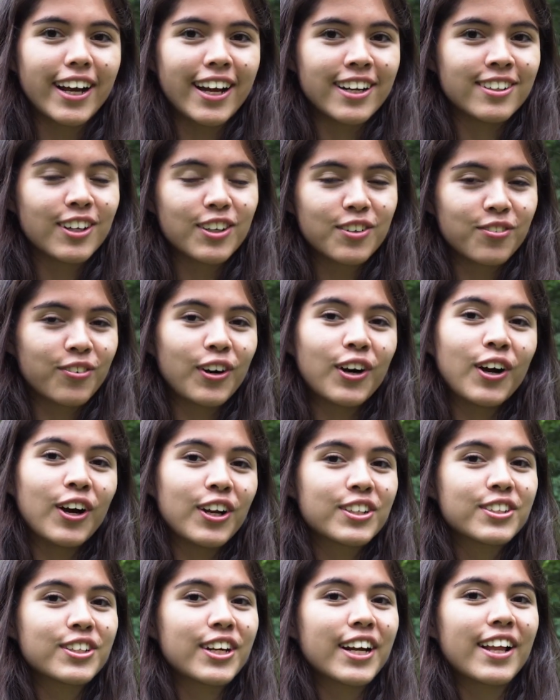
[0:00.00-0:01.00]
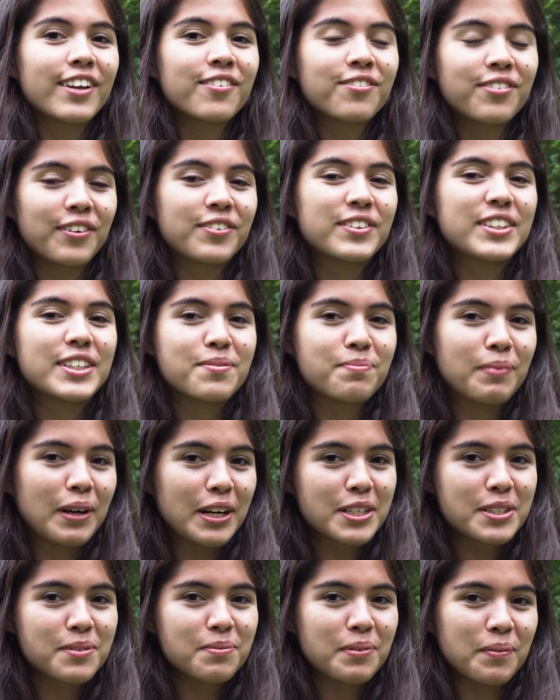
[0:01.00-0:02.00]
and not 415
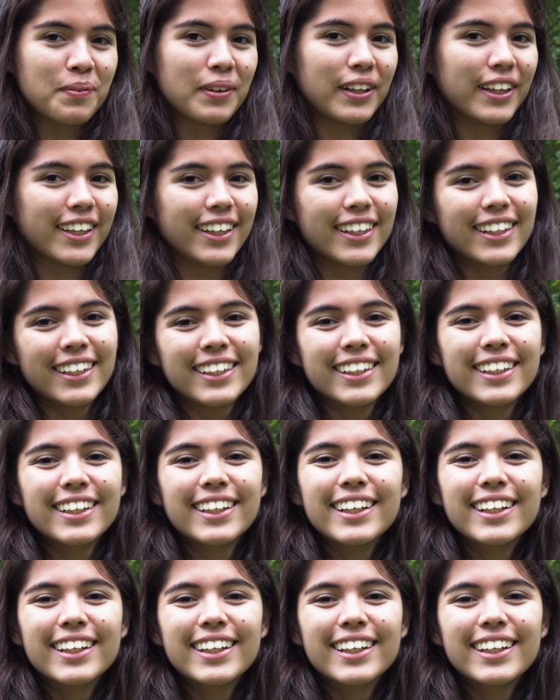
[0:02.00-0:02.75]
parts per million.